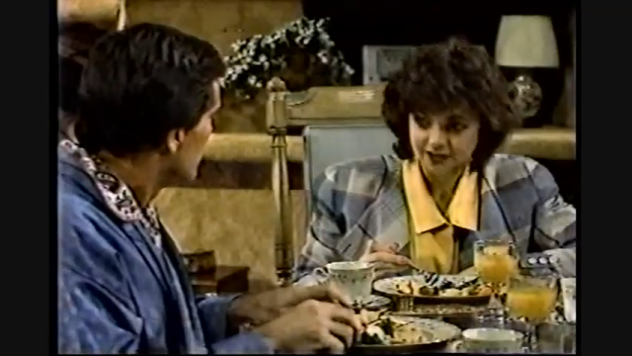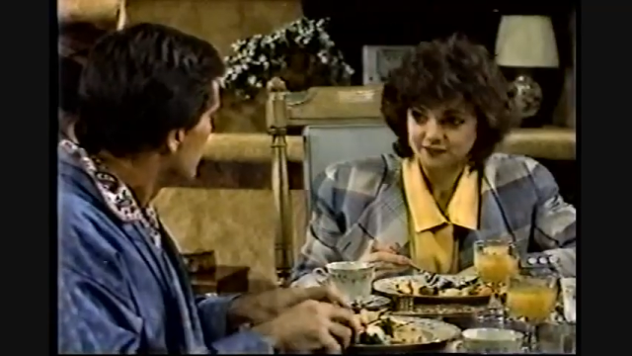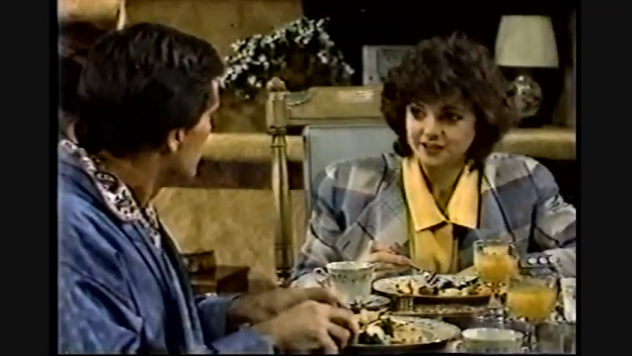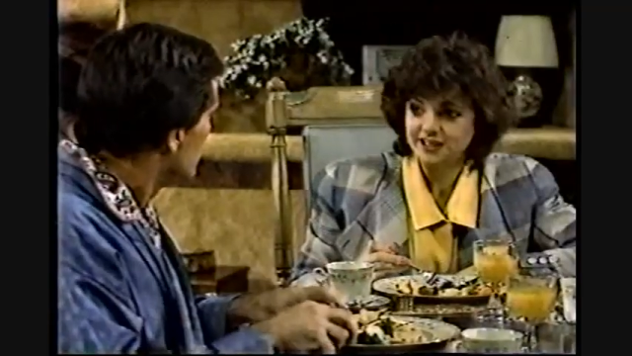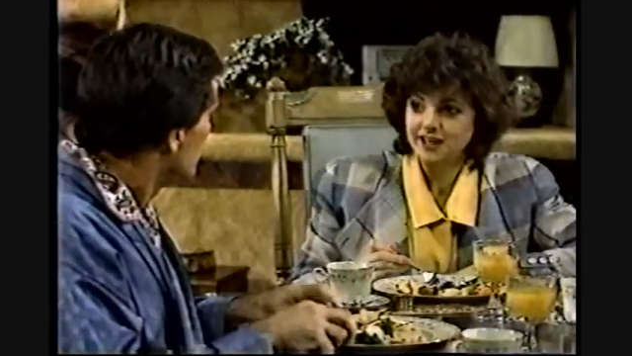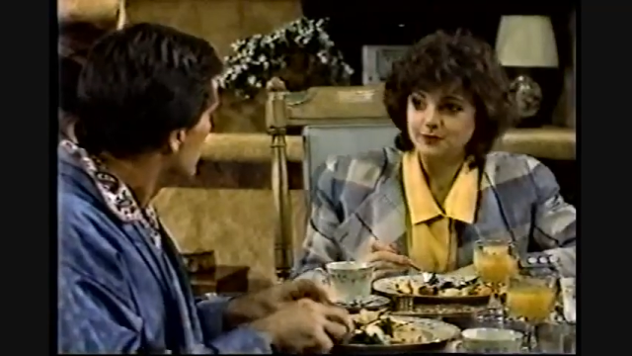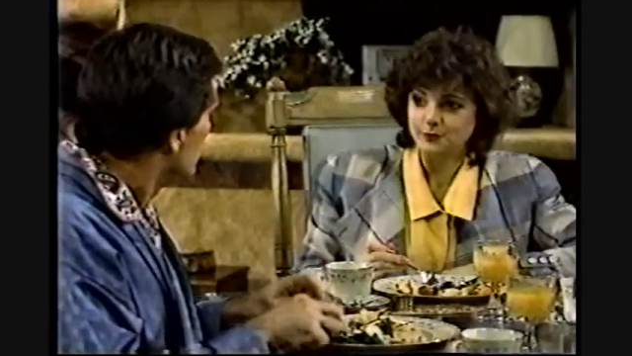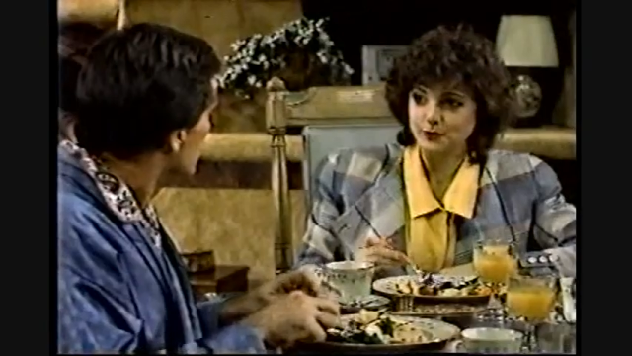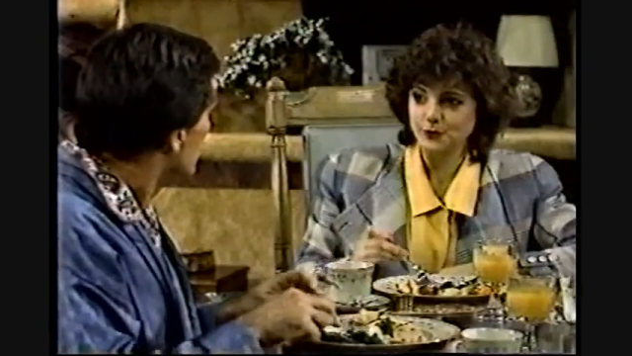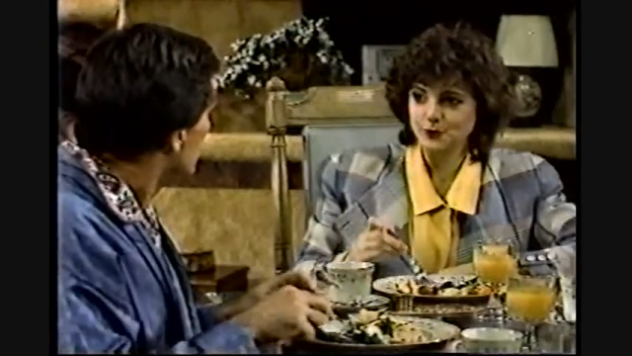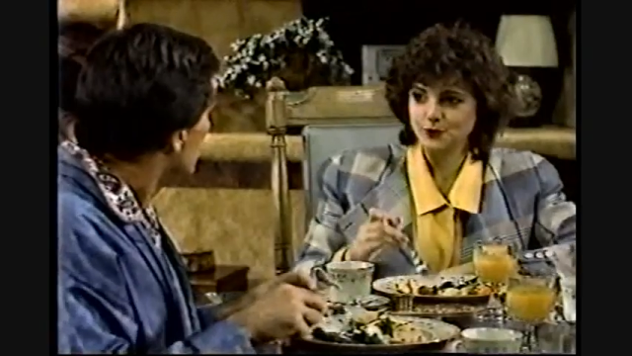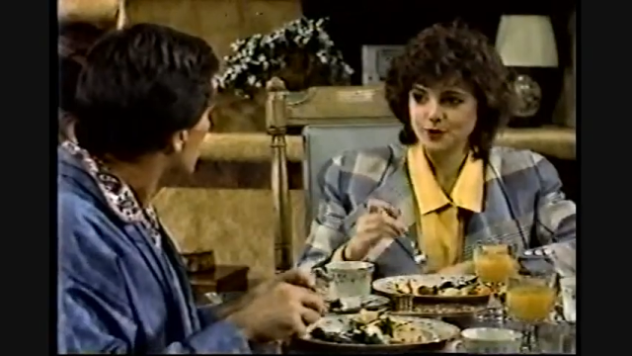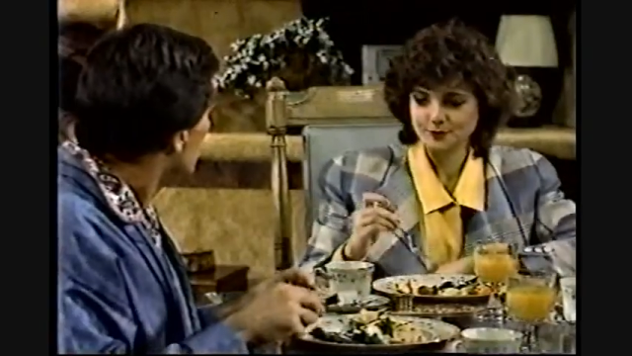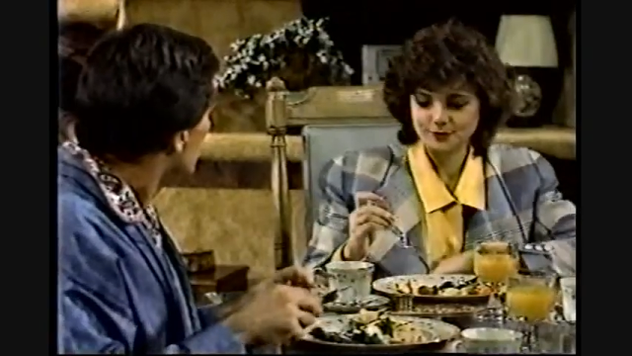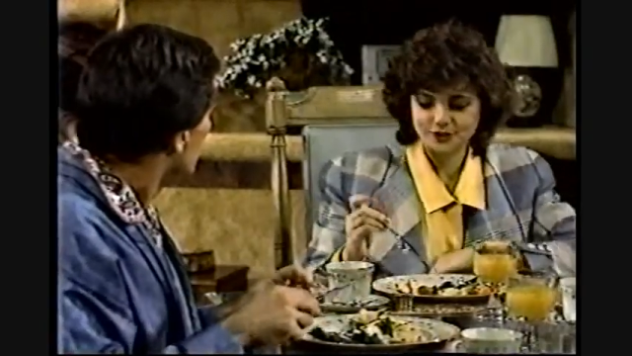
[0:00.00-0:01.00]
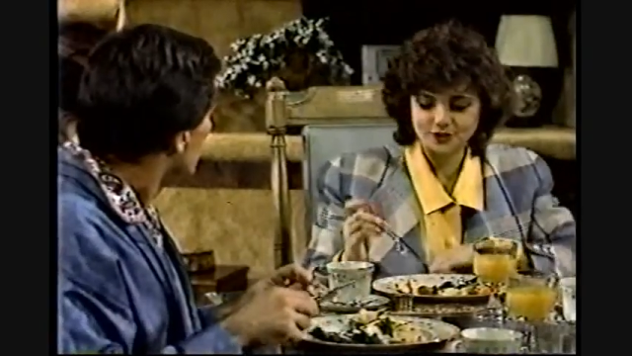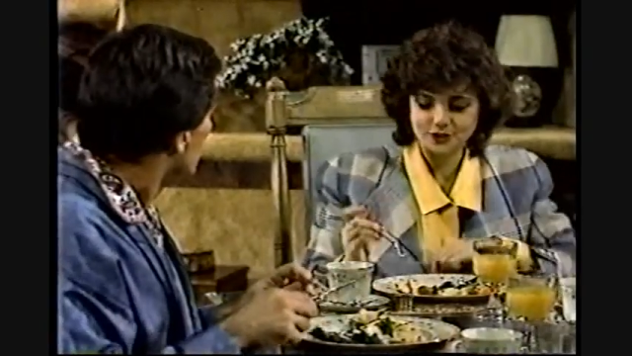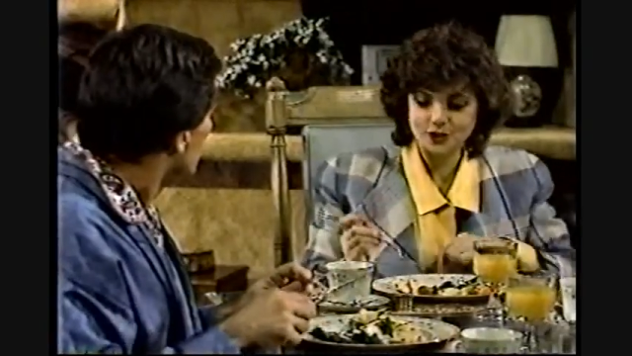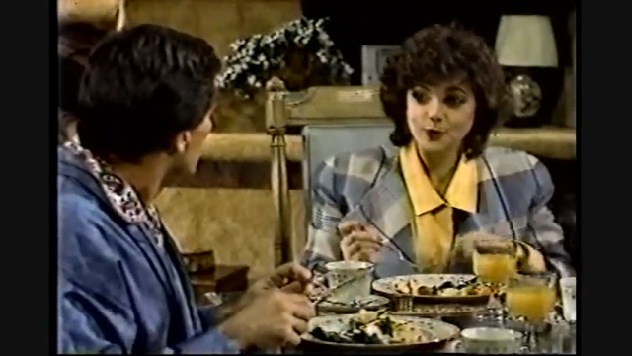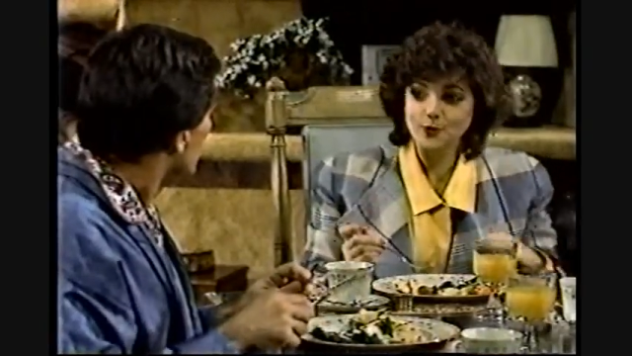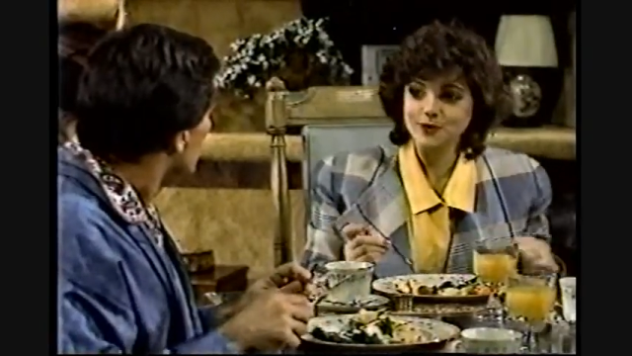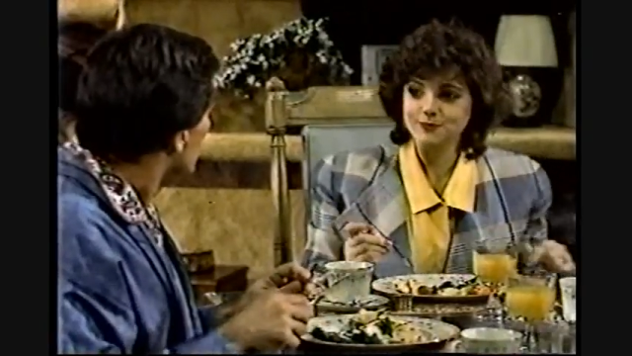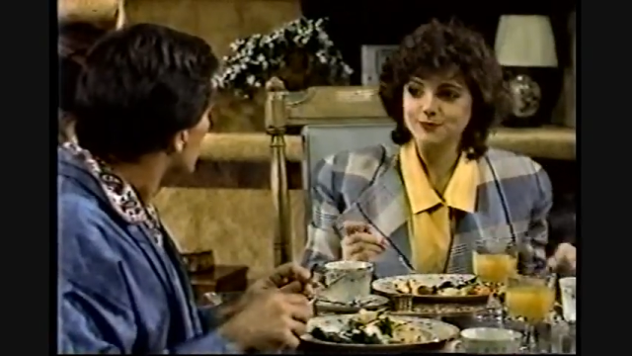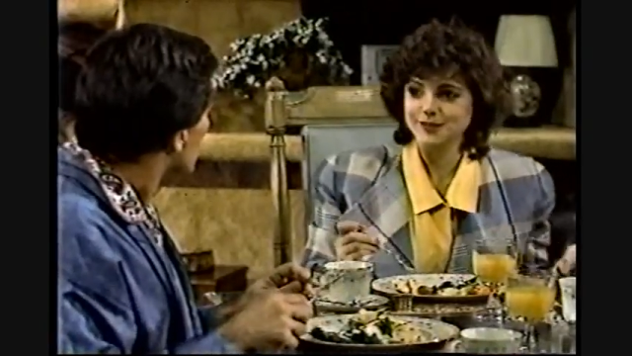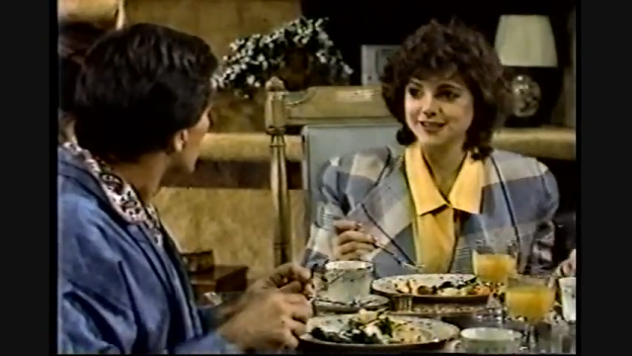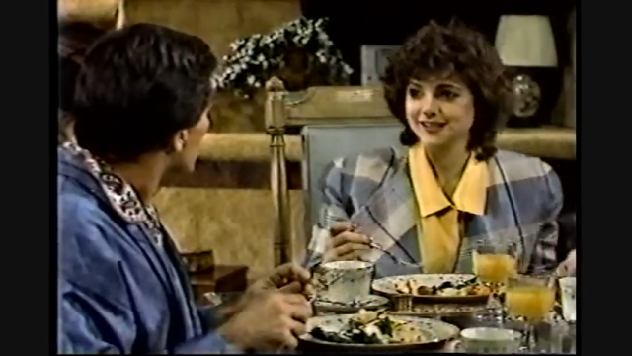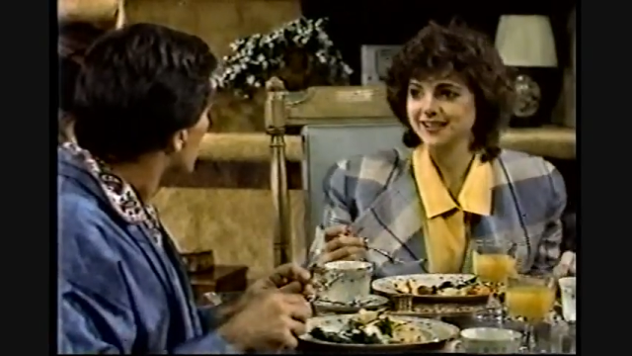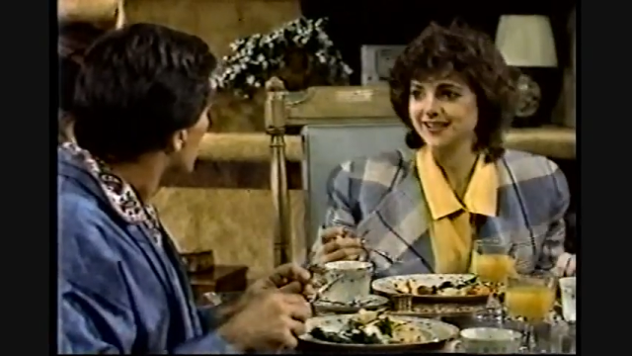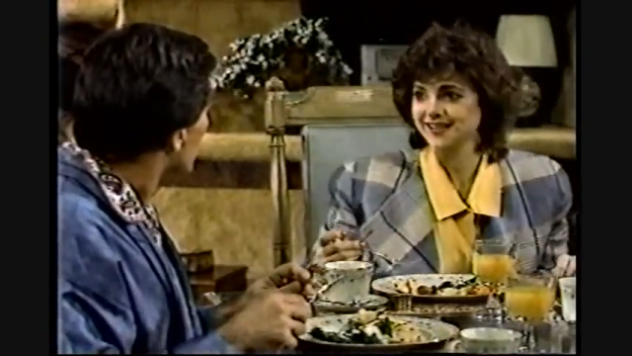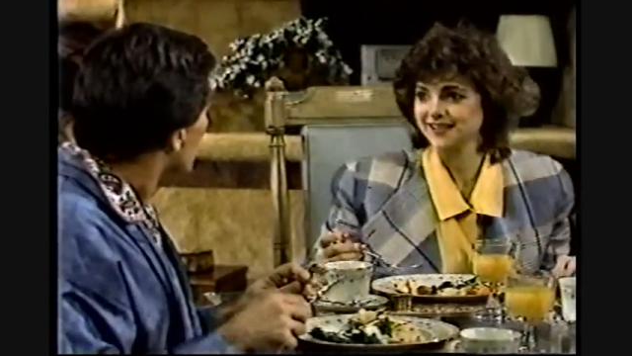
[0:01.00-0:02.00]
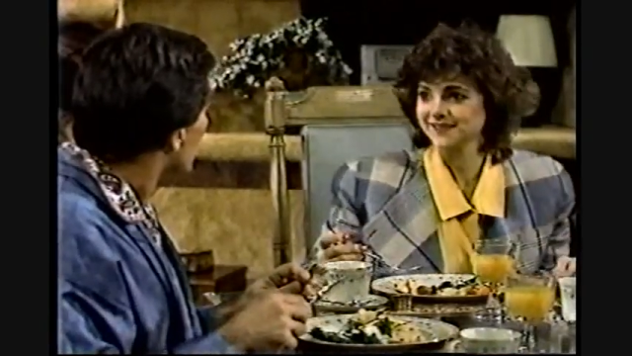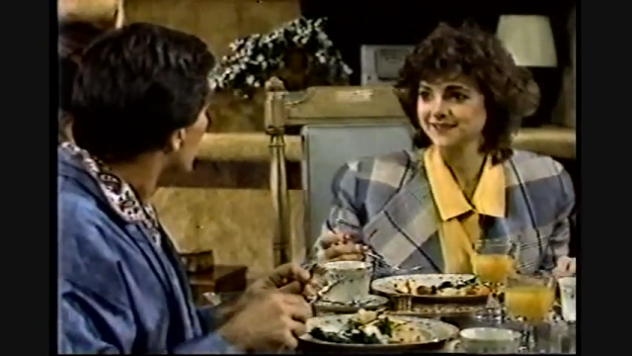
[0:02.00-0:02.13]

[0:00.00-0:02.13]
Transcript: I have a date with Sean. I'm going to show him the